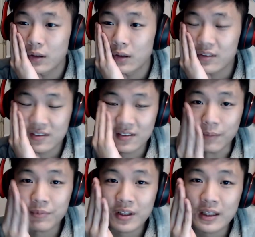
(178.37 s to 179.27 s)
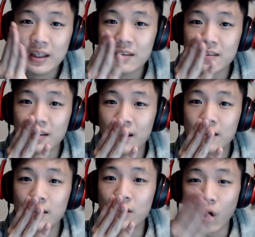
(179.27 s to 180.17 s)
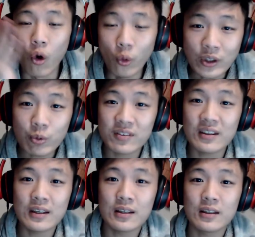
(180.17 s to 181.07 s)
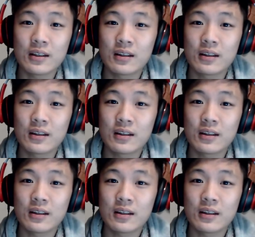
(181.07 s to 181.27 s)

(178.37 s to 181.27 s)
something he said, not only was he